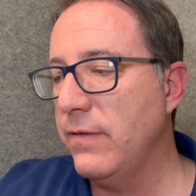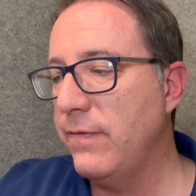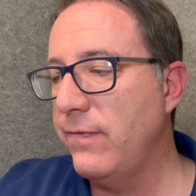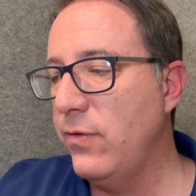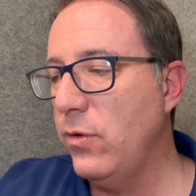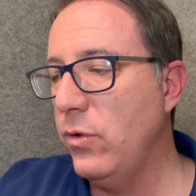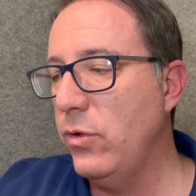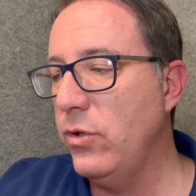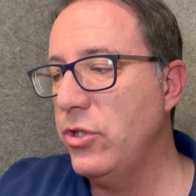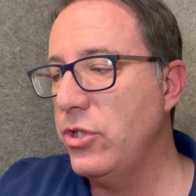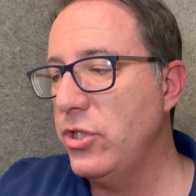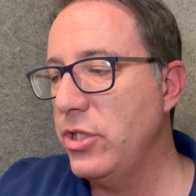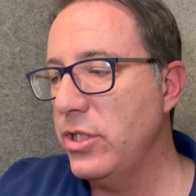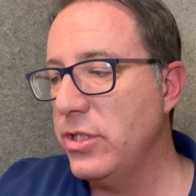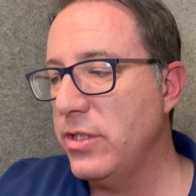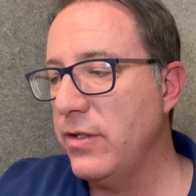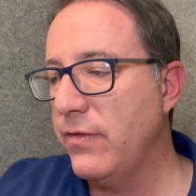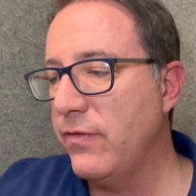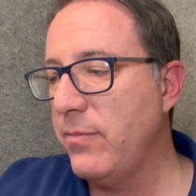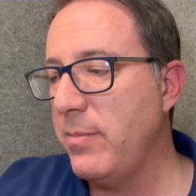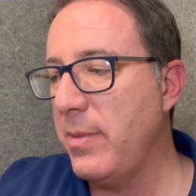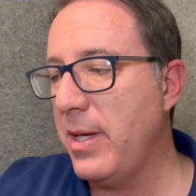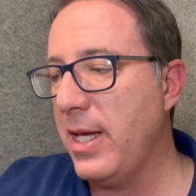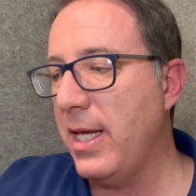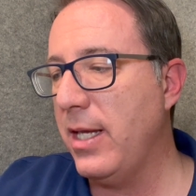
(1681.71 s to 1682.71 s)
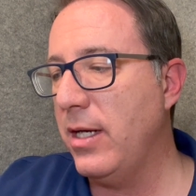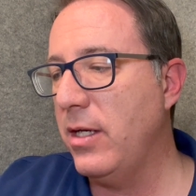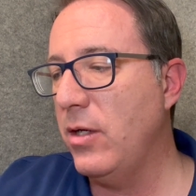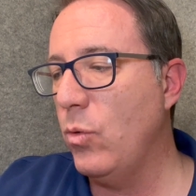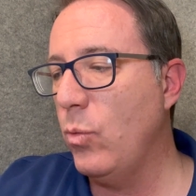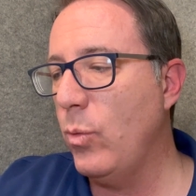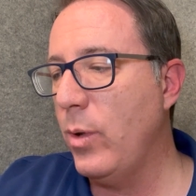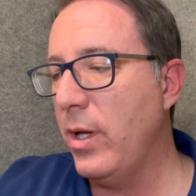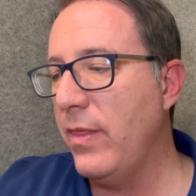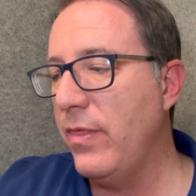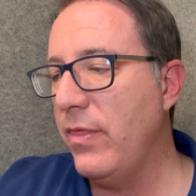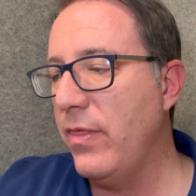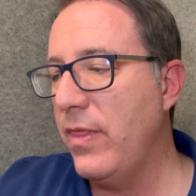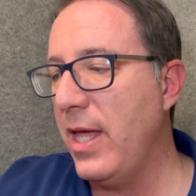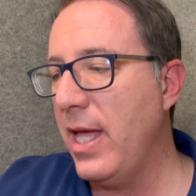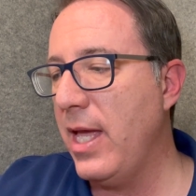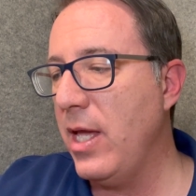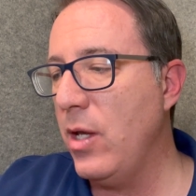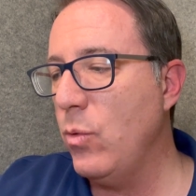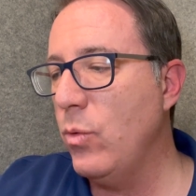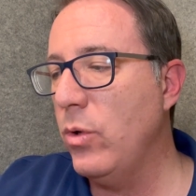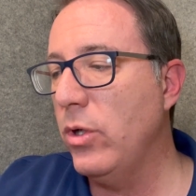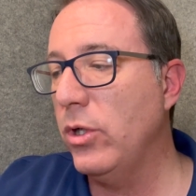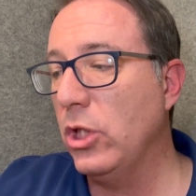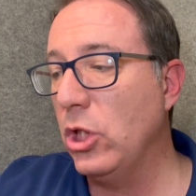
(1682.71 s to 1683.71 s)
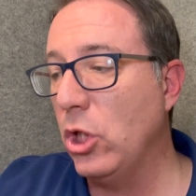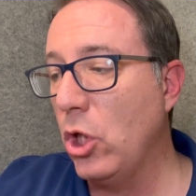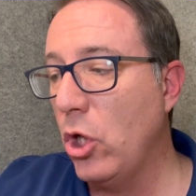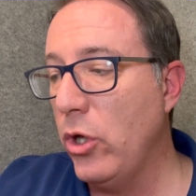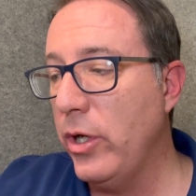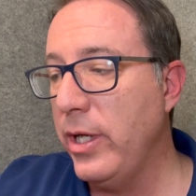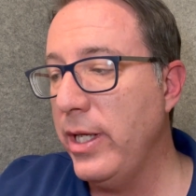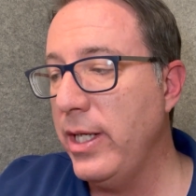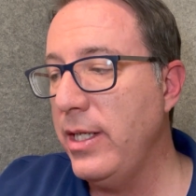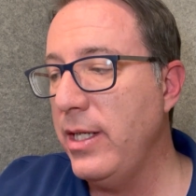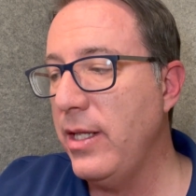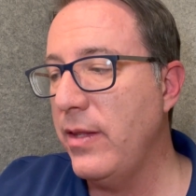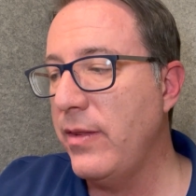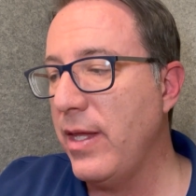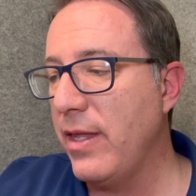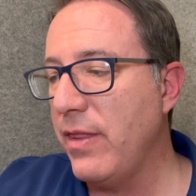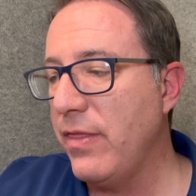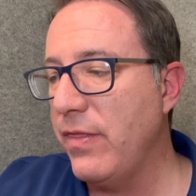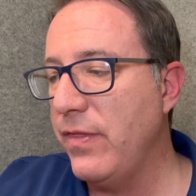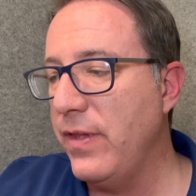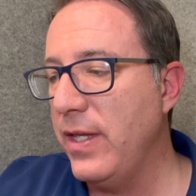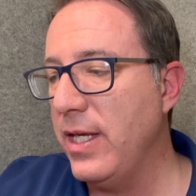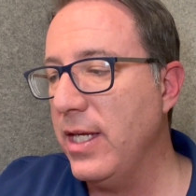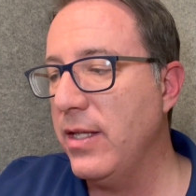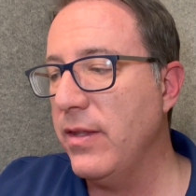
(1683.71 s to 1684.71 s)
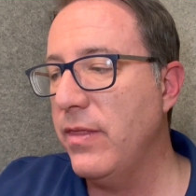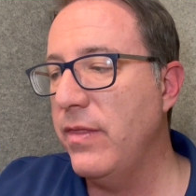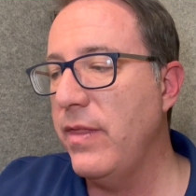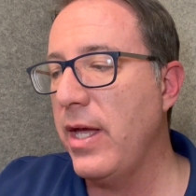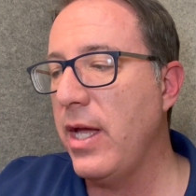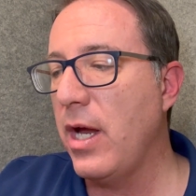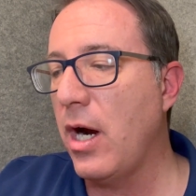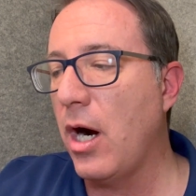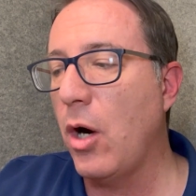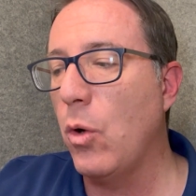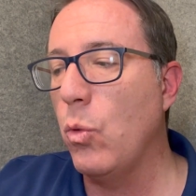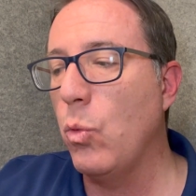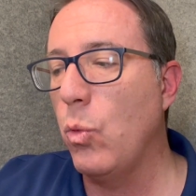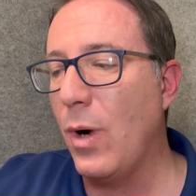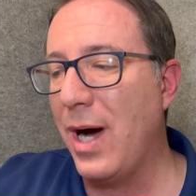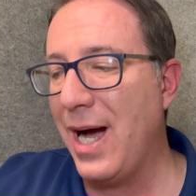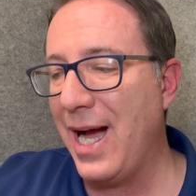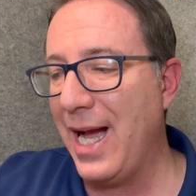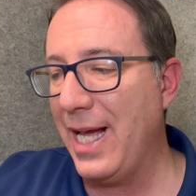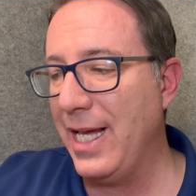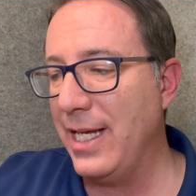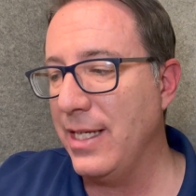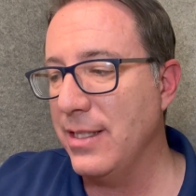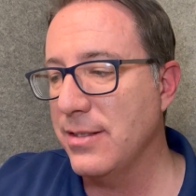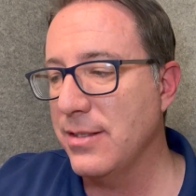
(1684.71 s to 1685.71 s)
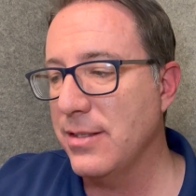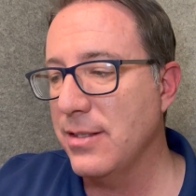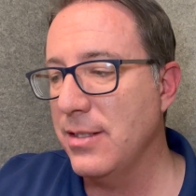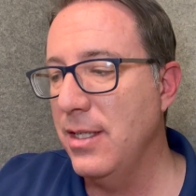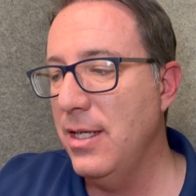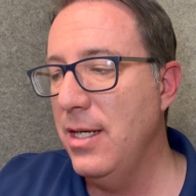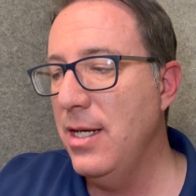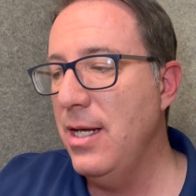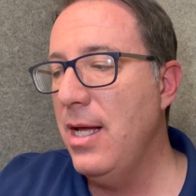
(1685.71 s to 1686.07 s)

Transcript: foolishness of men! When they were learned, they think they are wise,